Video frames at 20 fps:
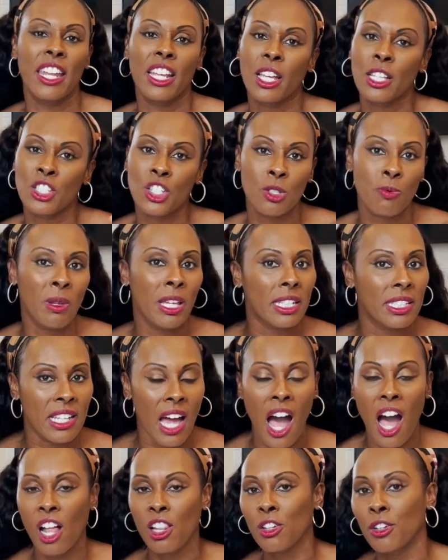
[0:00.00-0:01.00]
And it could just be a
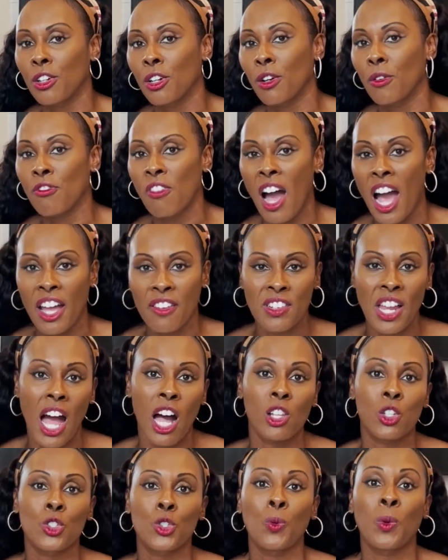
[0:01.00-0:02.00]
dollar, five
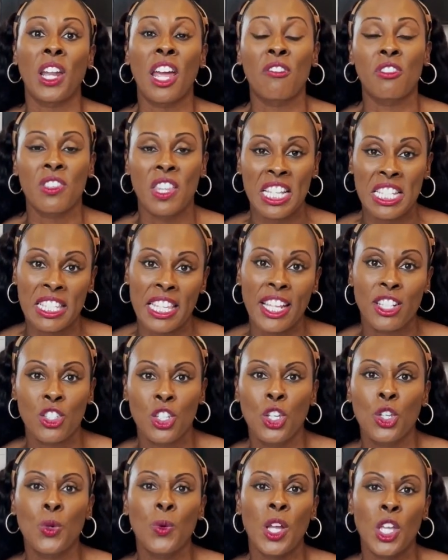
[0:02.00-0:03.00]
dollars, whatever they send
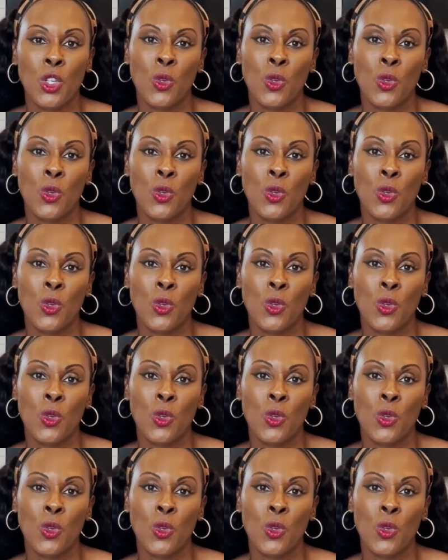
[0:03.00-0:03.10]
to you,